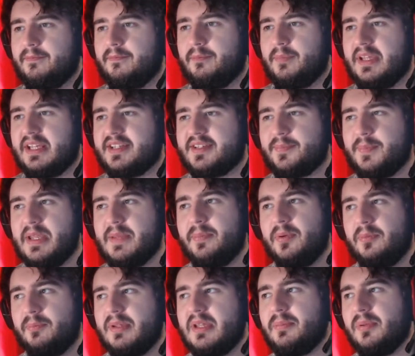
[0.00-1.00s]
Because
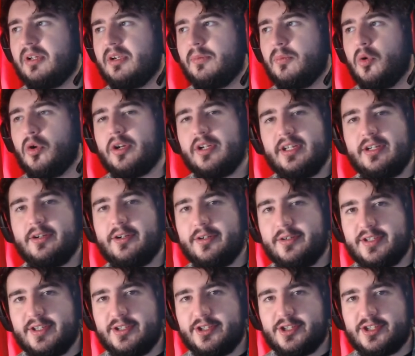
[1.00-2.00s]
people are more here
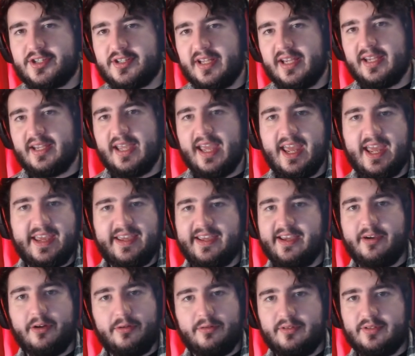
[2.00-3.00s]
to just like hang
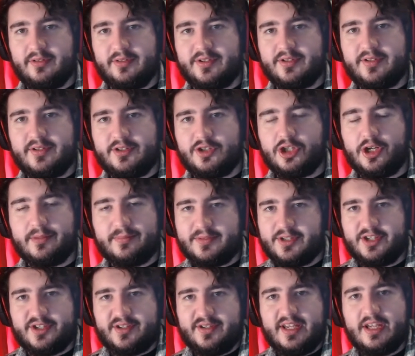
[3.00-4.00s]
out and
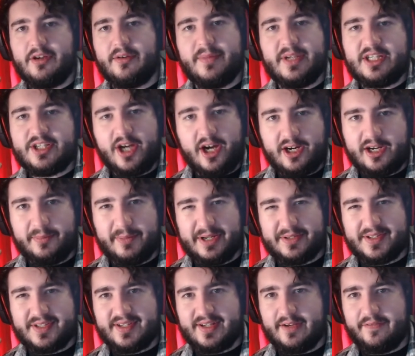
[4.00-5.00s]
just hear me talk
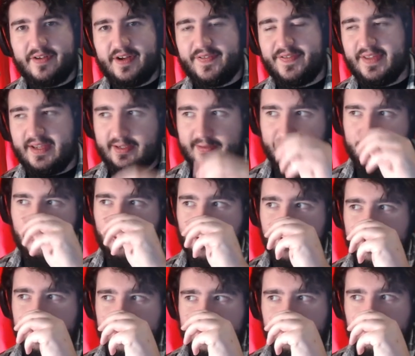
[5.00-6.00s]
about stuff, I think, more
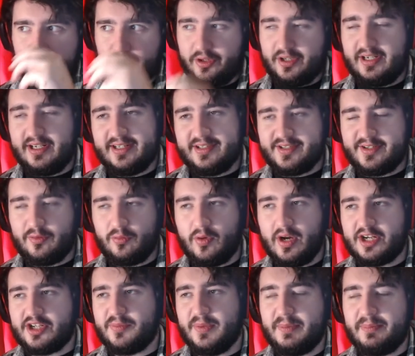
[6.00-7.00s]
than it is to
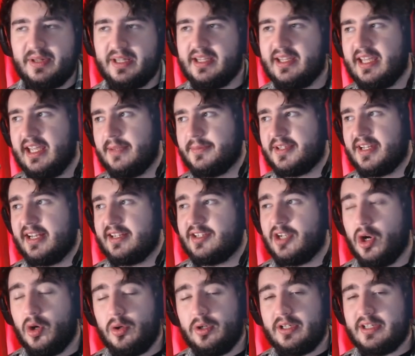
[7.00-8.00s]
watch me play games. And I
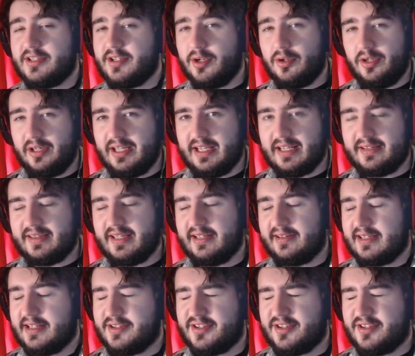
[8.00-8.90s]
totally get that.